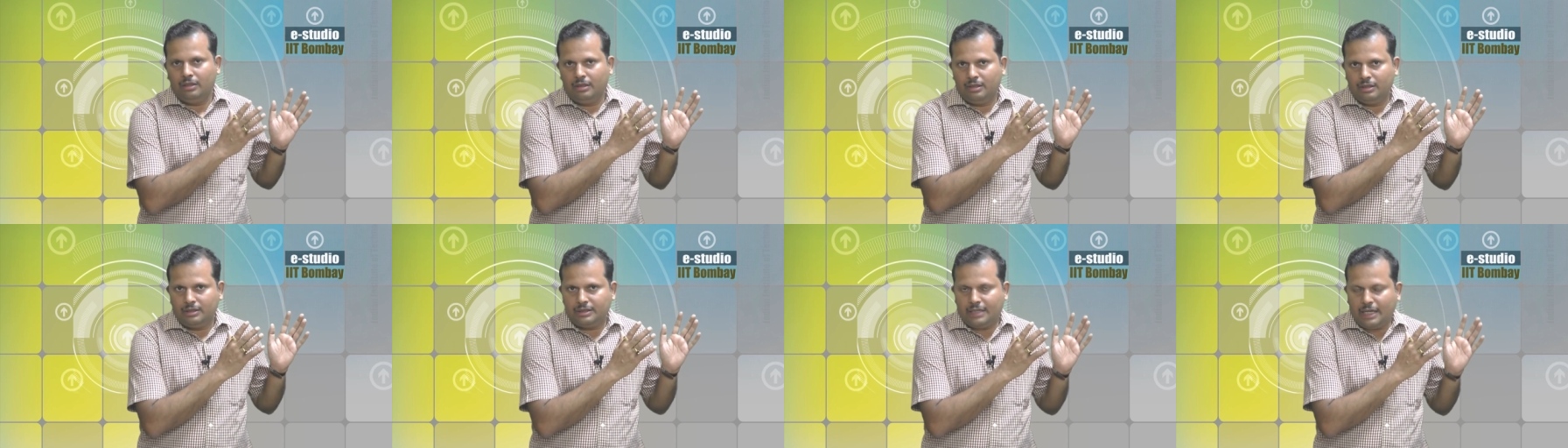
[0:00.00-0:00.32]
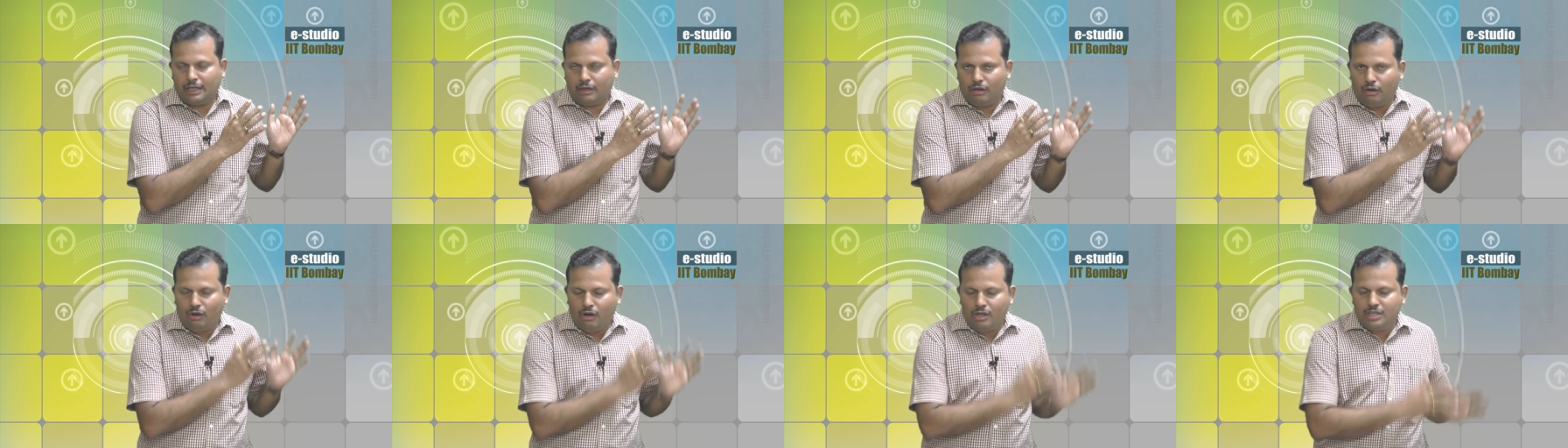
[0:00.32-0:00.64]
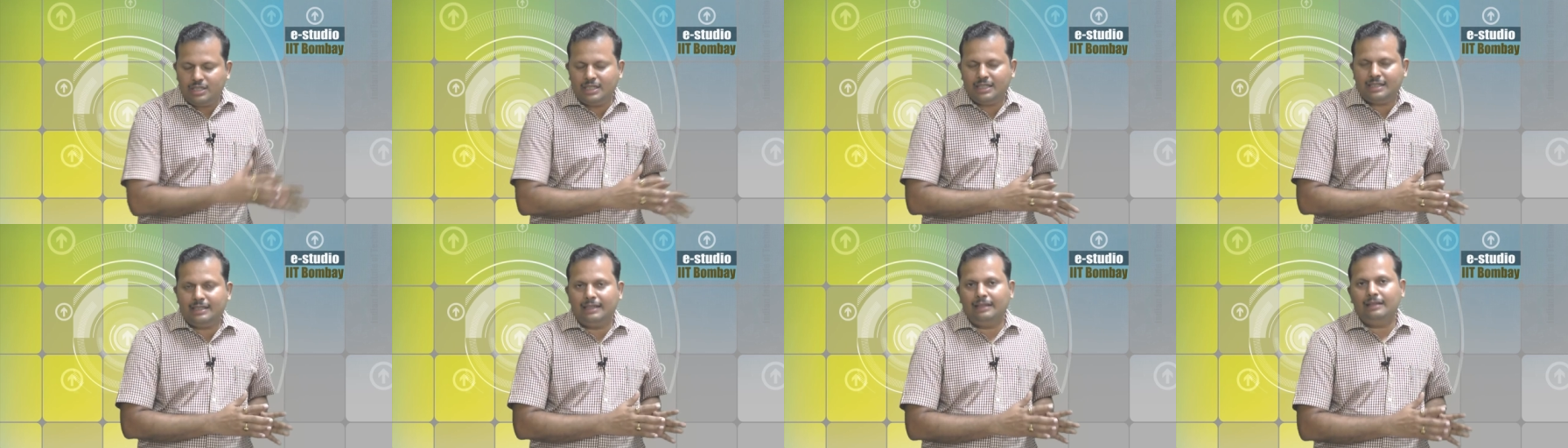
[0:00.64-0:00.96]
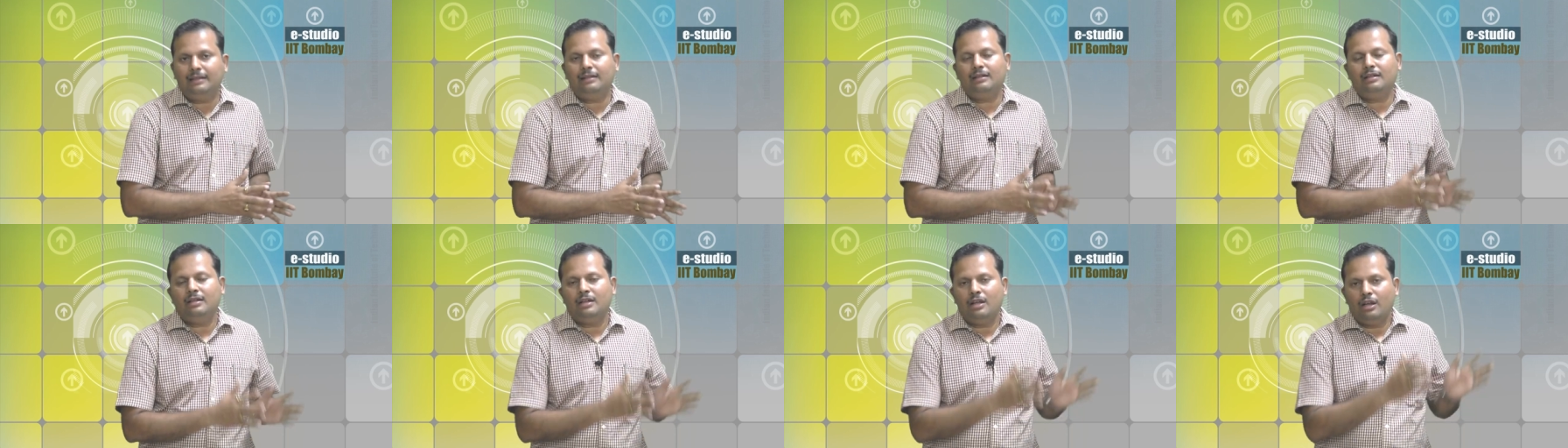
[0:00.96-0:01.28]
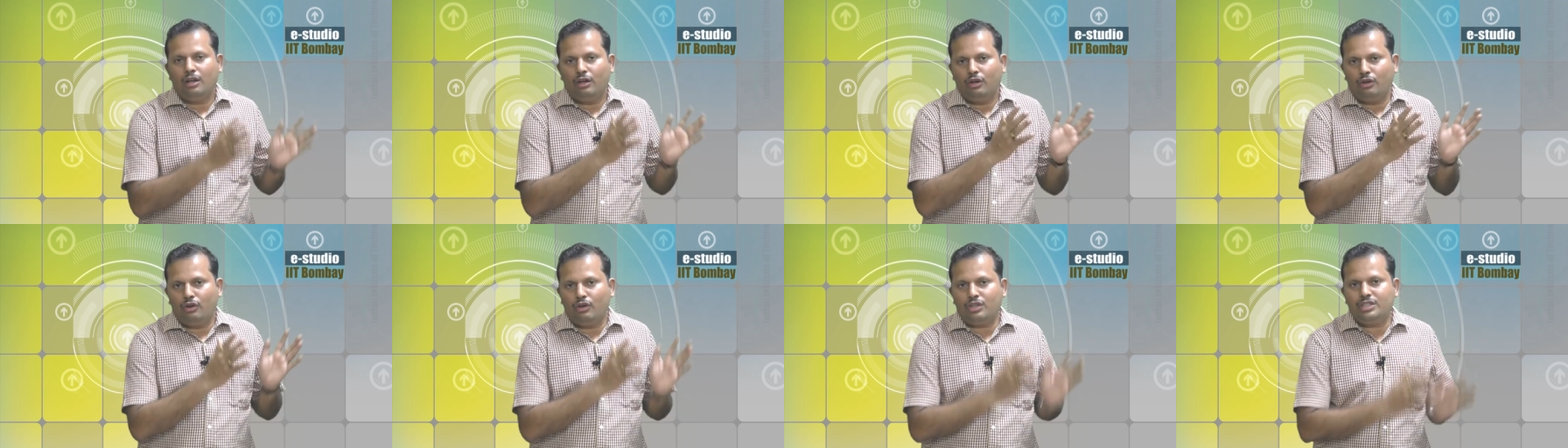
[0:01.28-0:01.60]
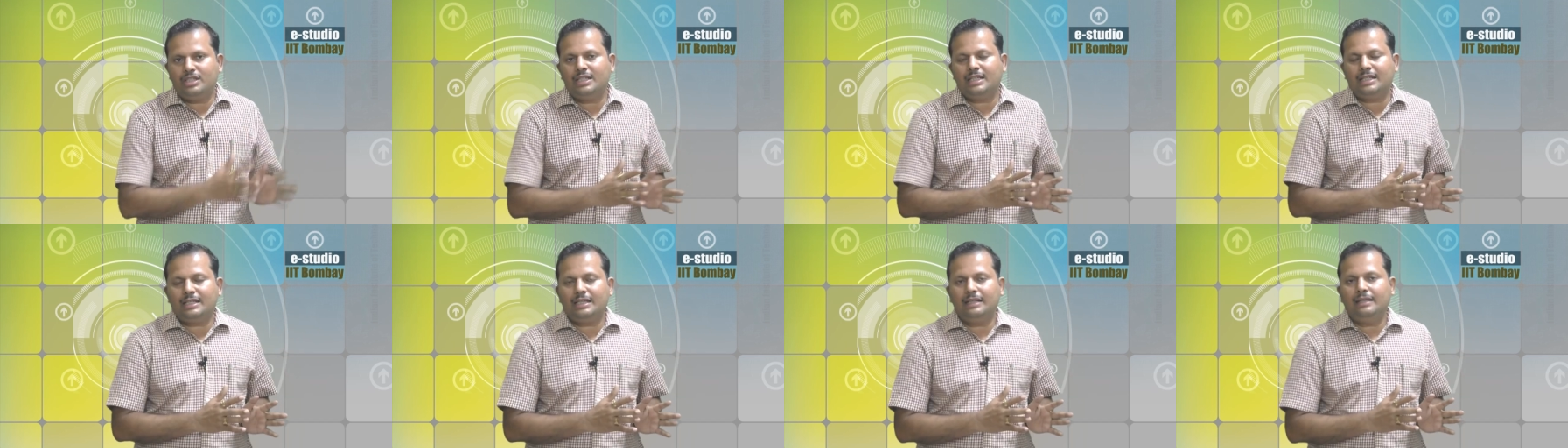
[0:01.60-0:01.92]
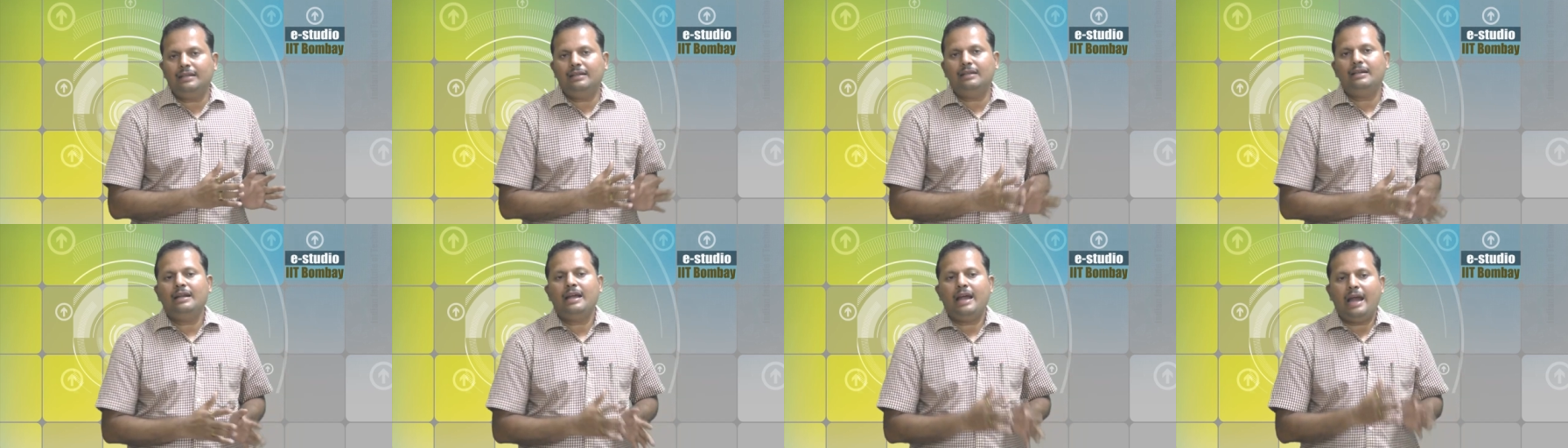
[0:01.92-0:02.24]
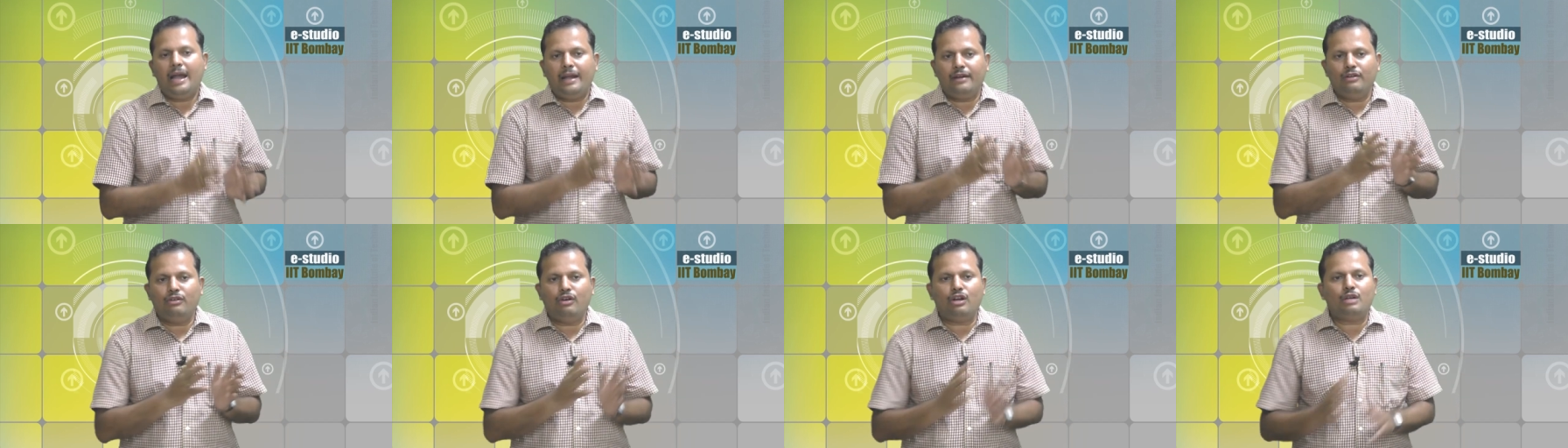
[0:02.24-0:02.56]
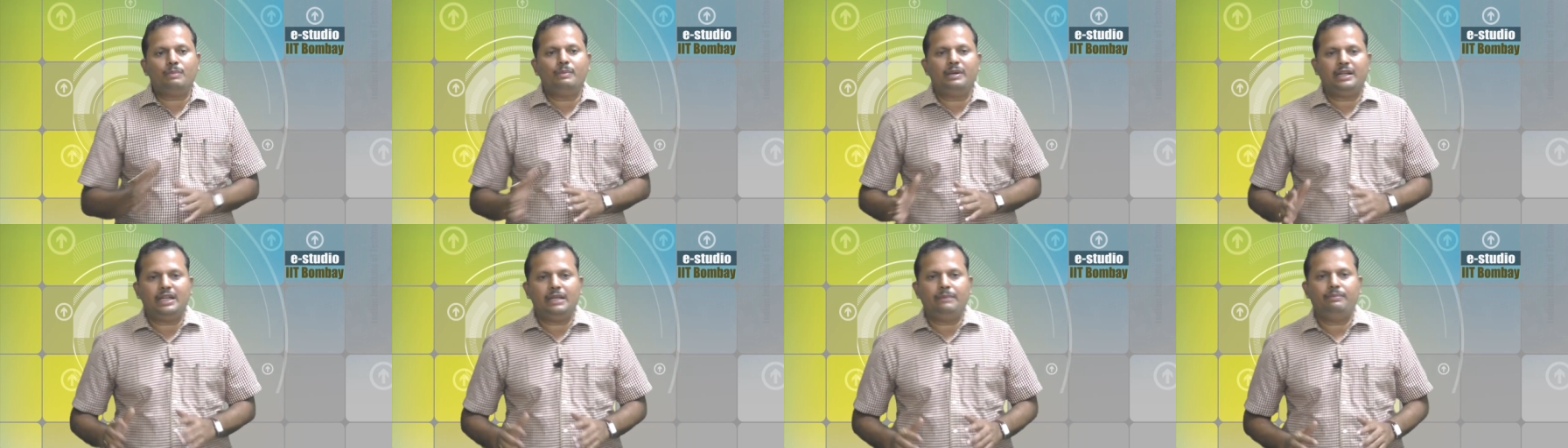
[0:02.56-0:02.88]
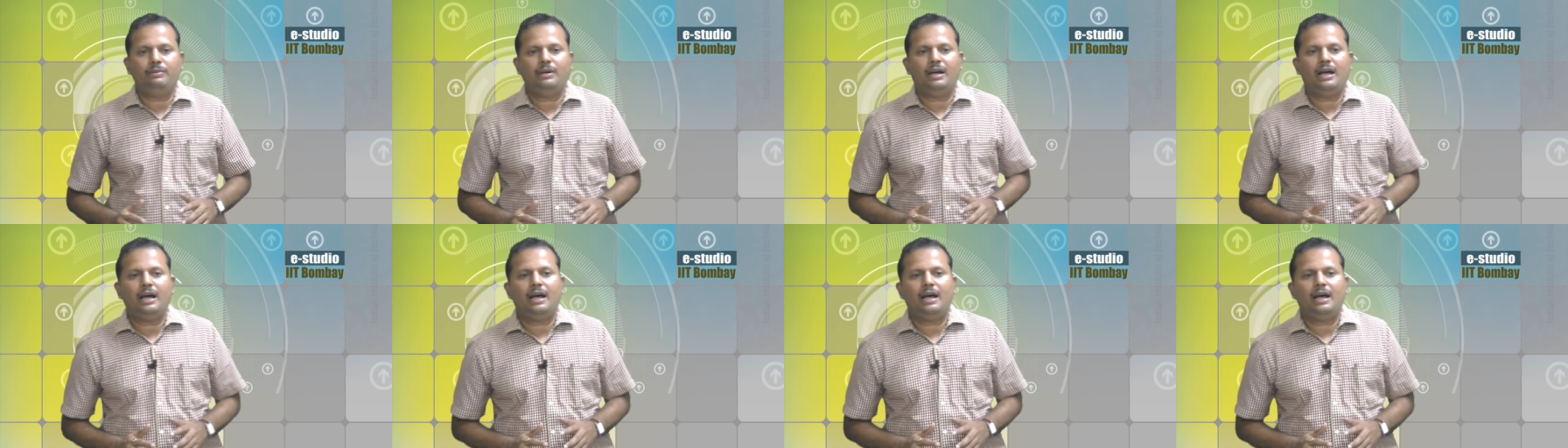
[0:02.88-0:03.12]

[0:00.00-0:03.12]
psychological, logical and normative